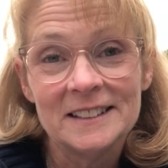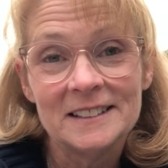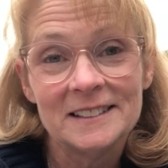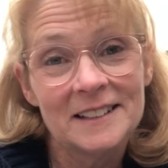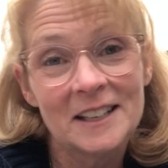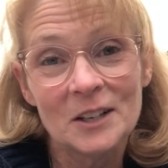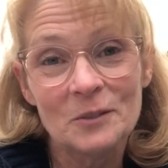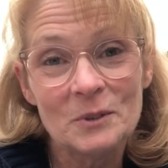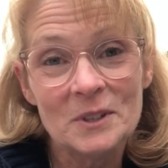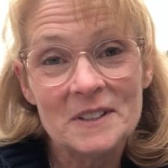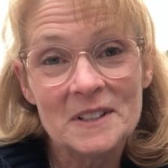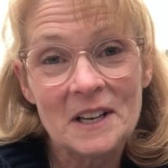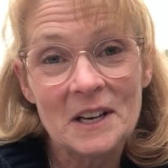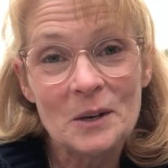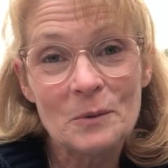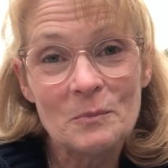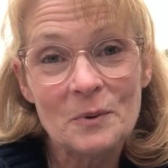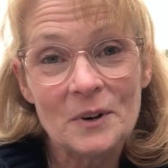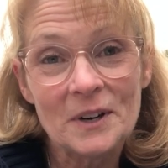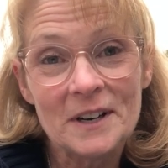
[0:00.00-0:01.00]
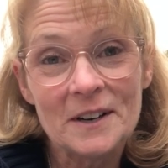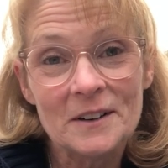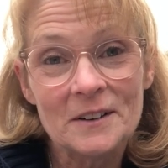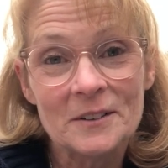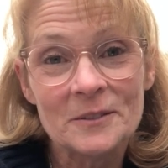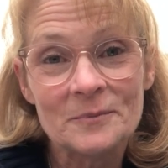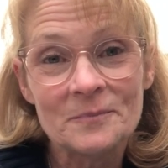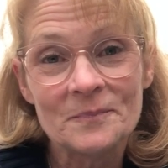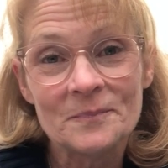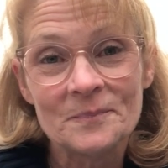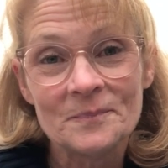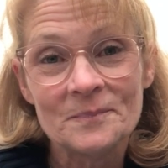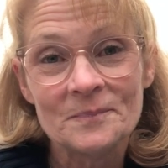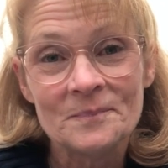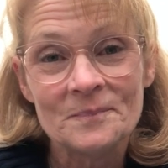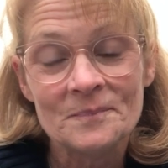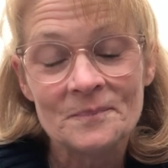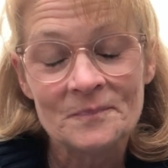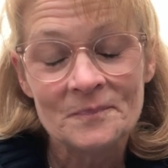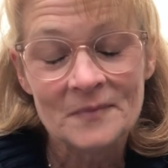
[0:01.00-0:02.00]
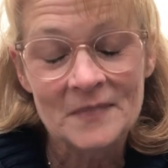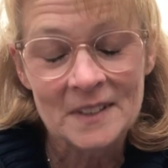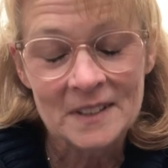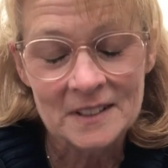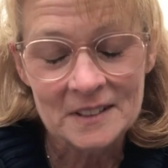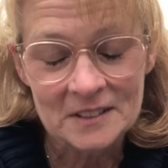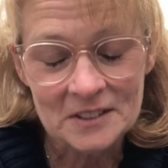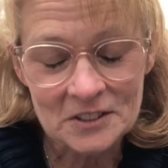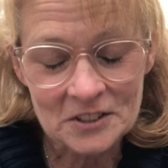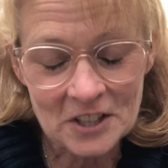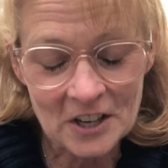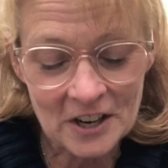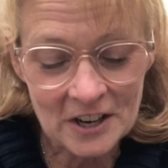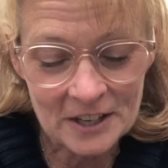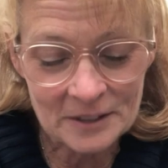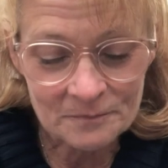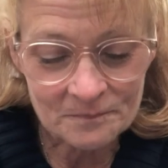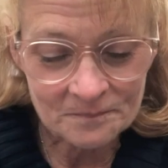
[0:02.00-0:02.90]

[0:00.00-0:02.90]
Can we say a prayer? Dear God,